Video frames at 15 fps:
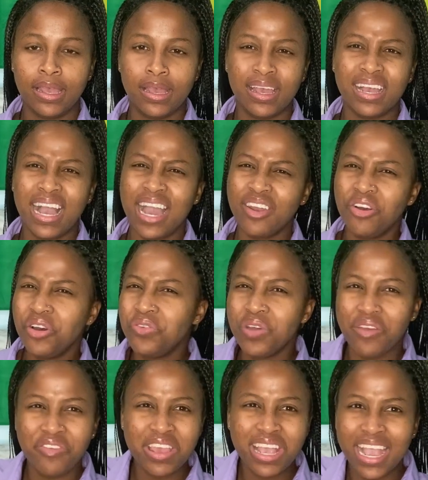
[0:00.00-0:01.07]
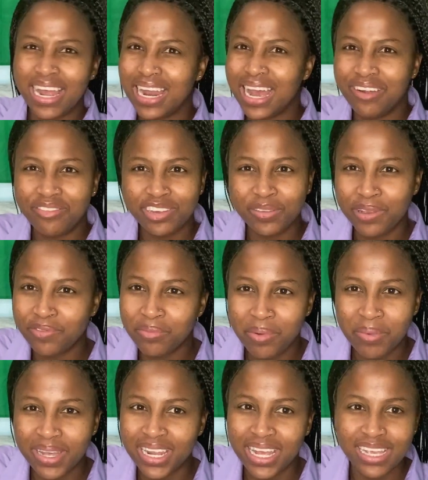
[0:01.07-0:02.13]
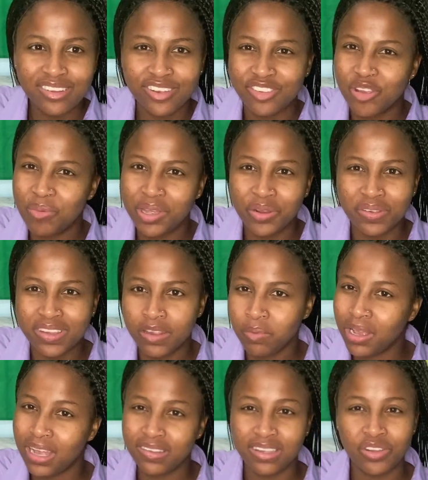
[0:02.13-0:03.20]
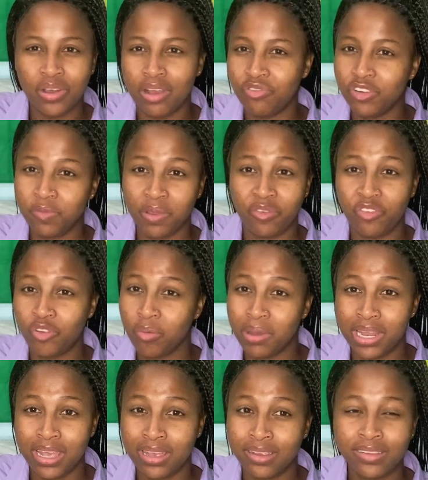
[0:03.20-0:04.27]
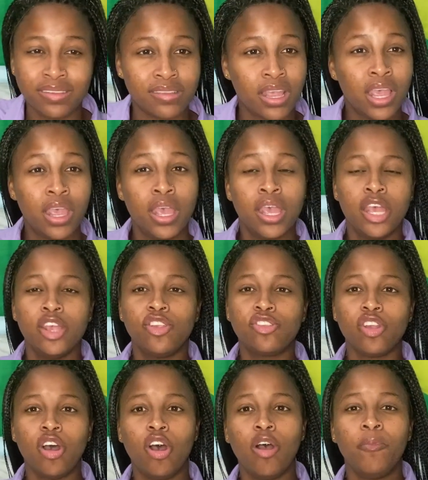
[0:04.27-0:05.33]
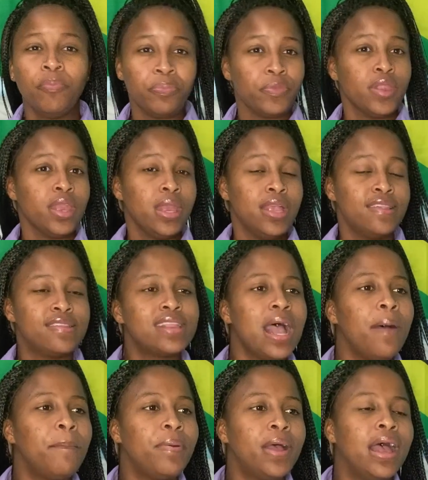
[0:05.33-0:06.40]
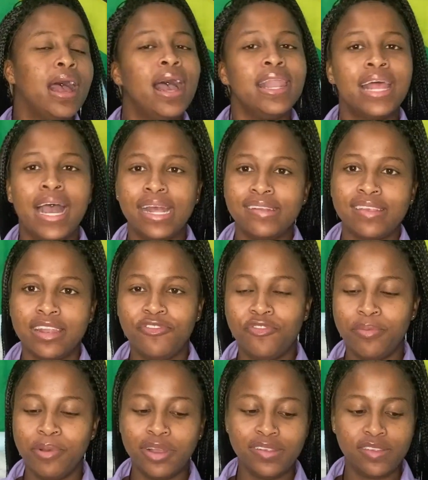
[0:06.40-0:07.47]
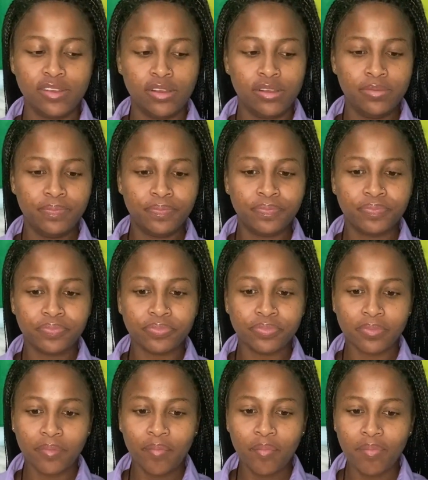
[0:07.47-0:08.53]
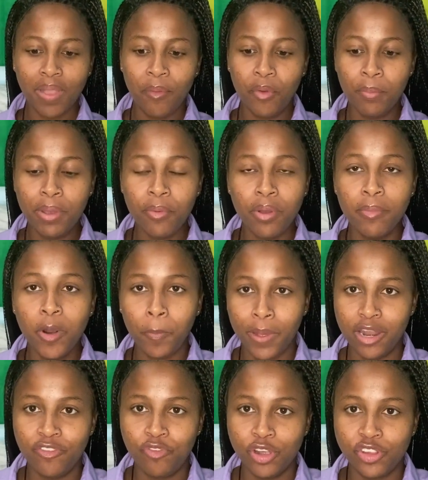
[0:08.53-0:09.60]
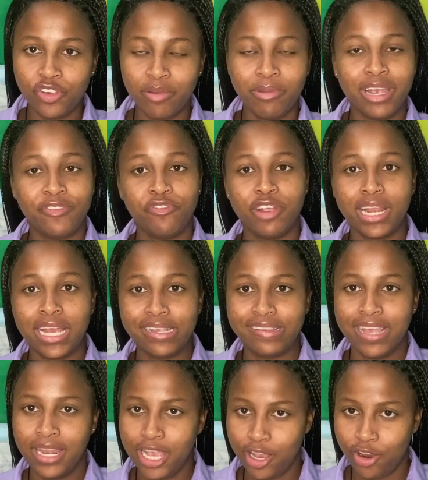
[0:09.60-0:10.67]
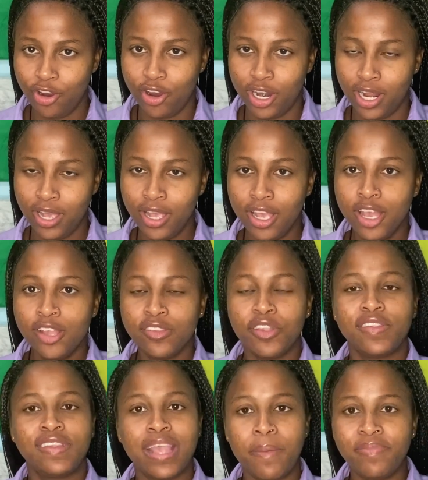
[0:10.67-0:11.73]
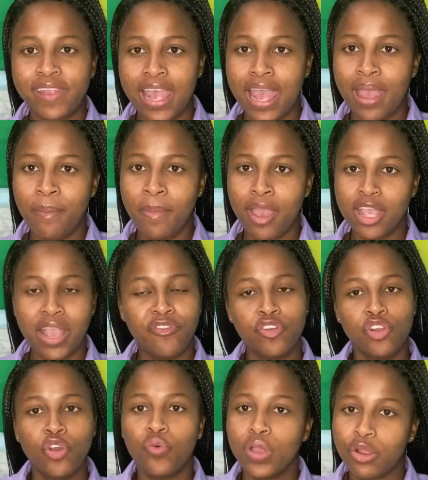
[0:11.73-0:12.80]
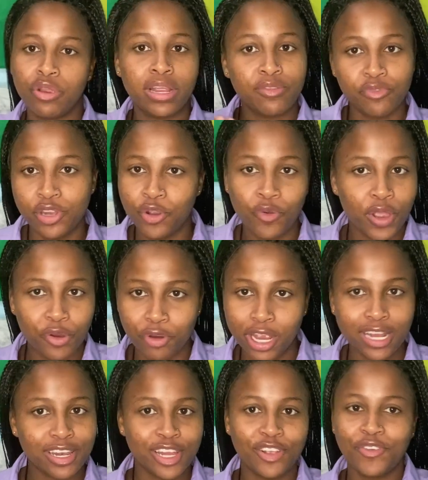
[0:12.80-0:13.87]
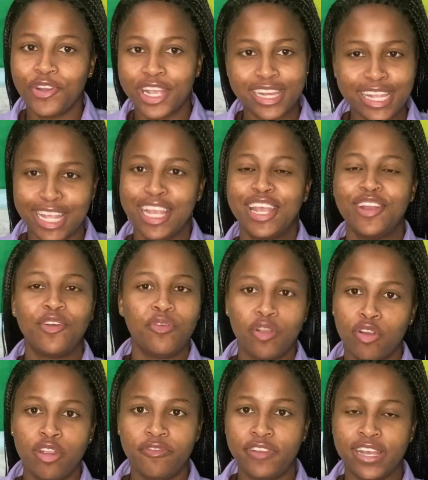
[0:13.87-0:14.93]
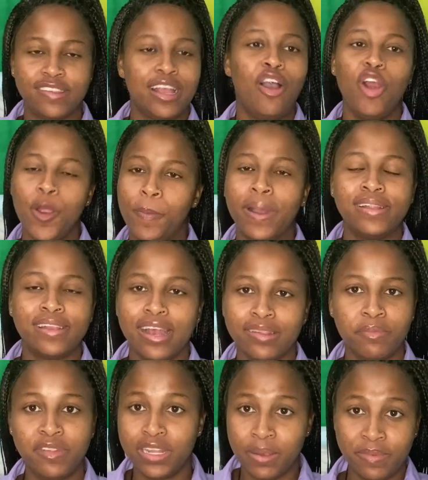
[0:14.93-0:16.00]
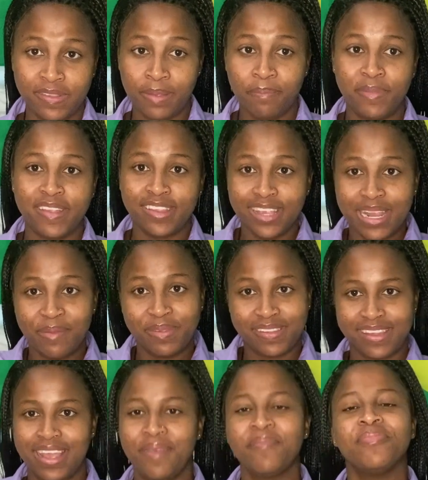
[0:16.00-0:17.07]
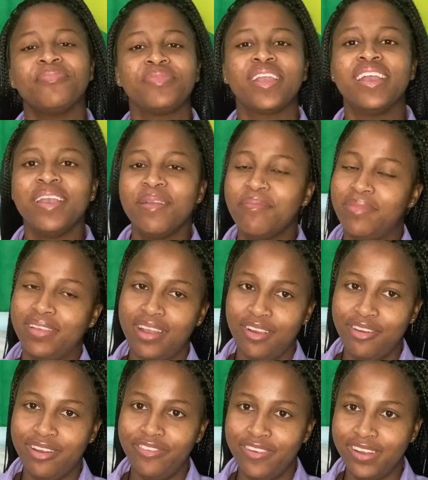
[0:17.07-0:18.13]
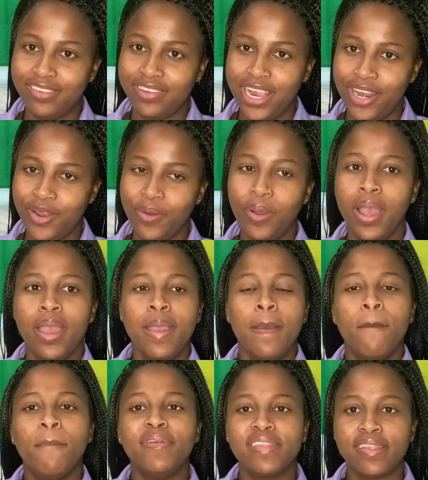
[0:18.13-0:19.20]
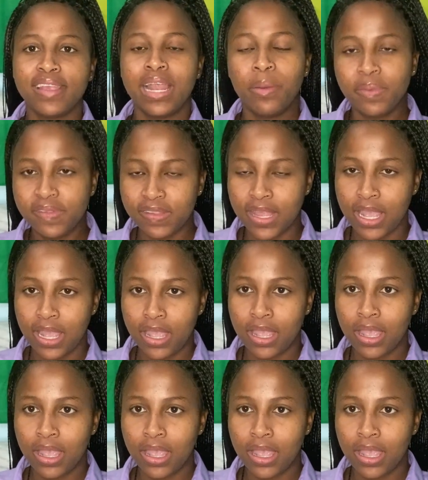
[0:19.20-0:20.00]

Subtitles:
I don't know if he kind of have respect for my mother. It just don't make no sense because he don't have respect for nobody else. So stop and I answer the phone. I go so when I look on the phone screen, I get to realize that I ain't girl. So same time, you have to do the quick thinking, quick reflex and hurry up and talk. I said to them say, I talk real fast right now. I said to them say,